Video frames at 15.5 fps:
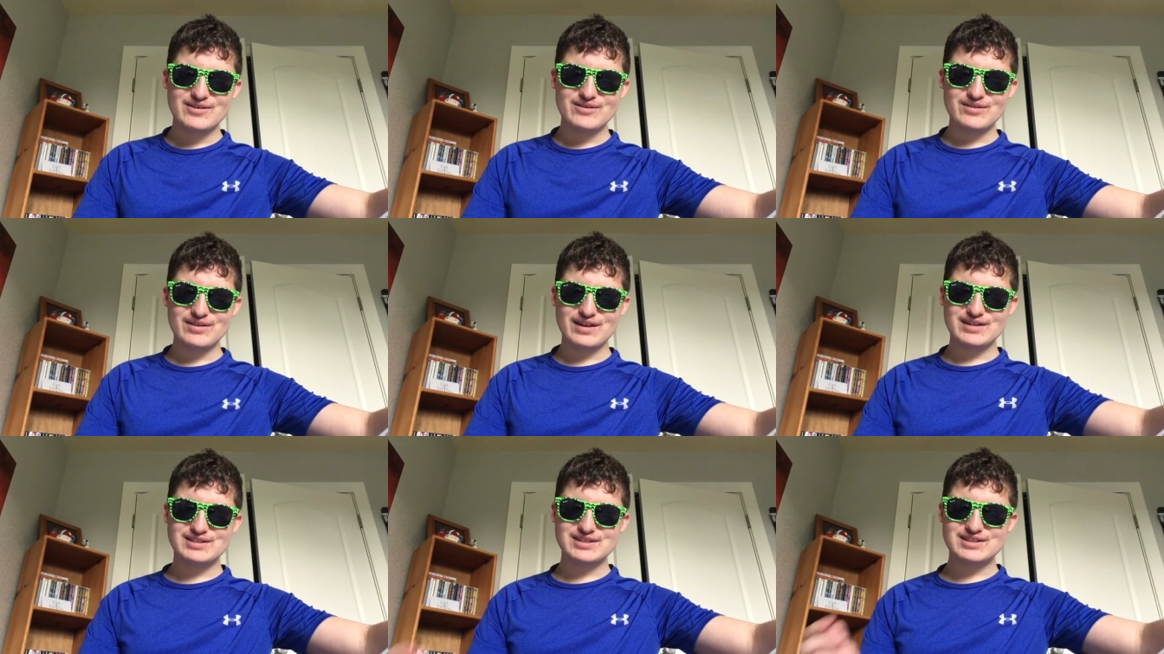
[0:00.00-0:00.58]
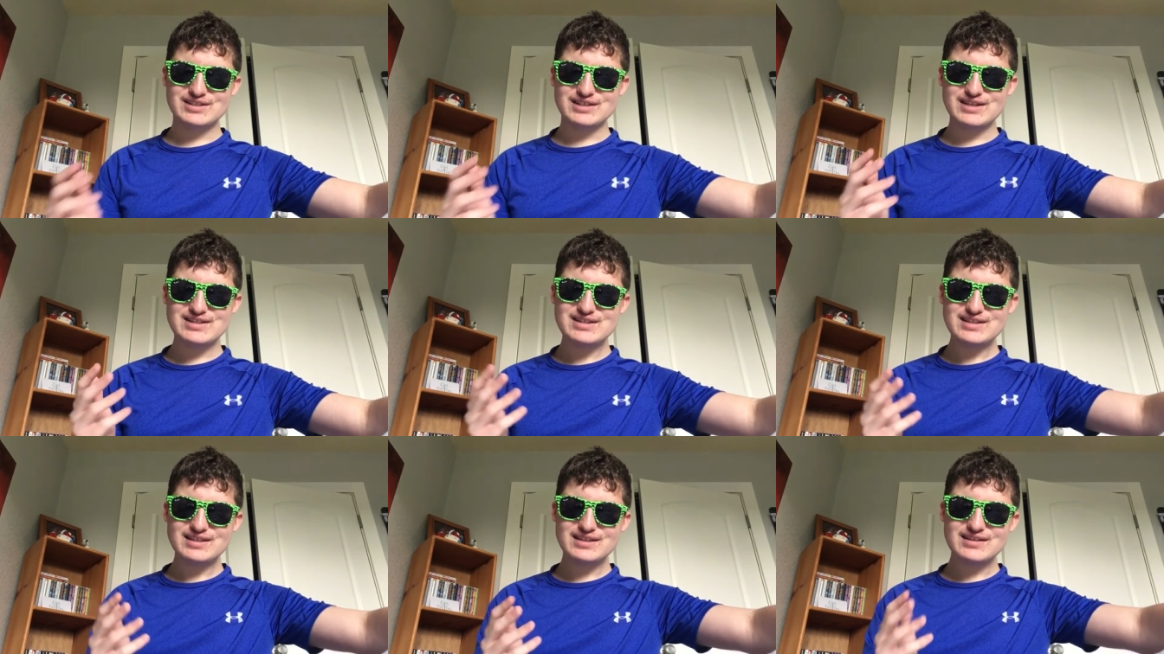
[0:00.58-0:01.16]
like just
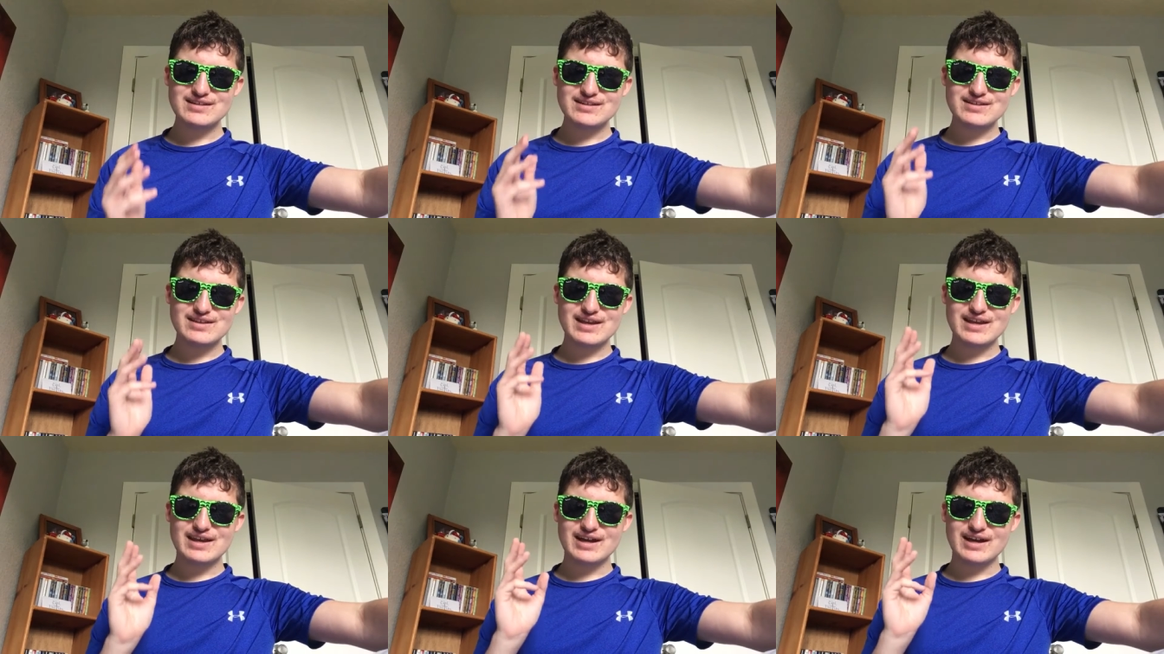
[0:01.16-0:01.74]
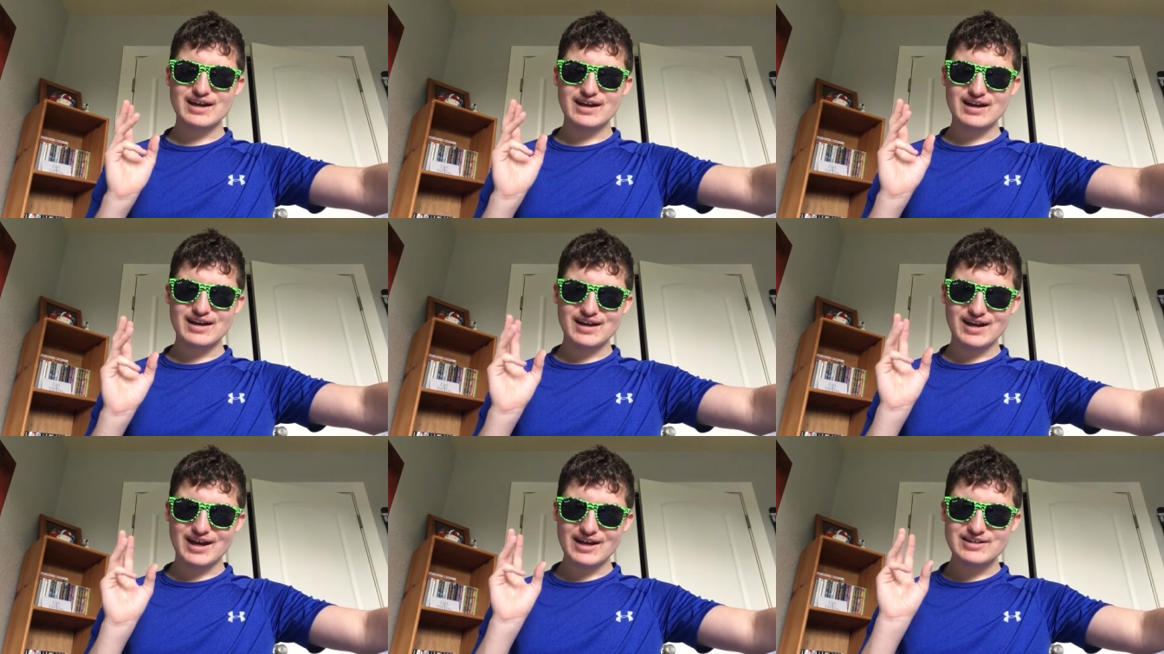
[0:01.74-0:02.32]
listen like
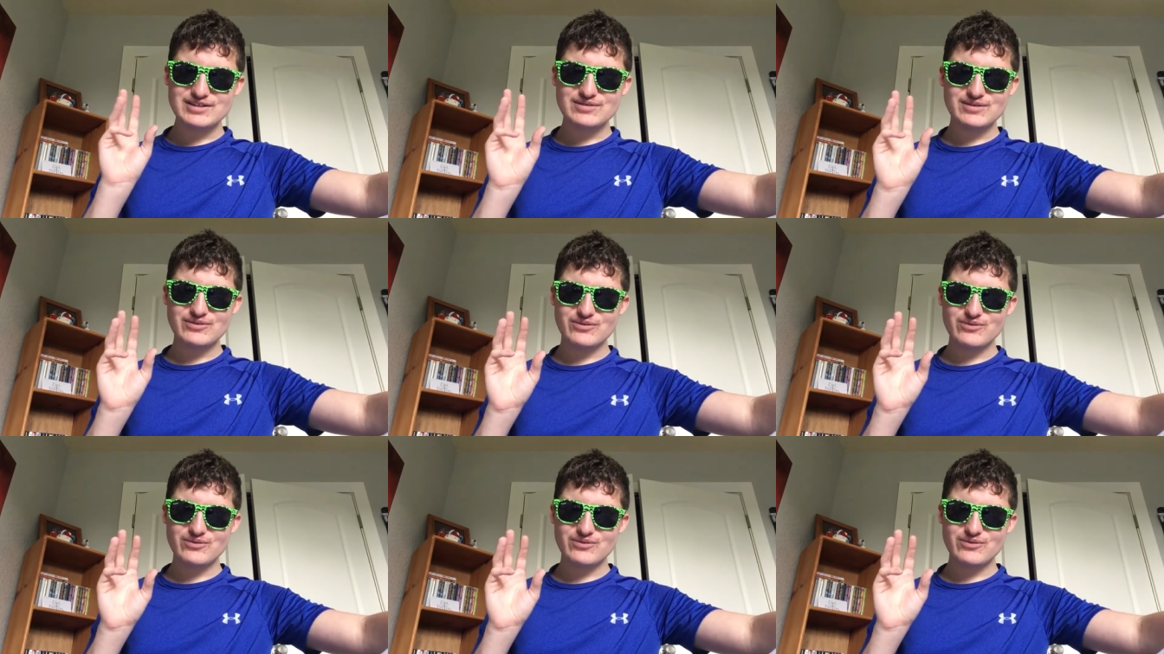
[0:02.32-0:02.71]
i just